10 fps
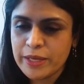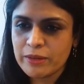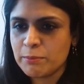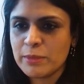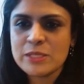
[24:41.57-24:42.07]

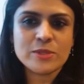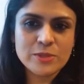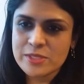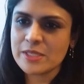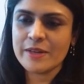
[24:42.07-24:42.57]
their
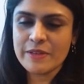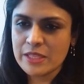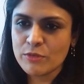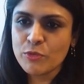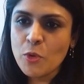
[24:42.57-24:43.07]
muscles and
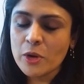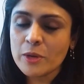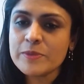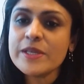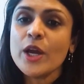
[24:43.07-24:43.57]
everything
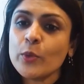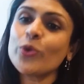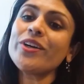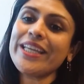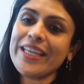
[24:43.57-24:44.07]
forms,
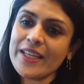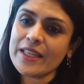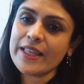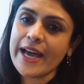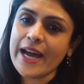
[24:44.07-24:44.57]
we're
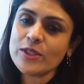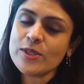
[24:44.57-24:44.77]
eating that.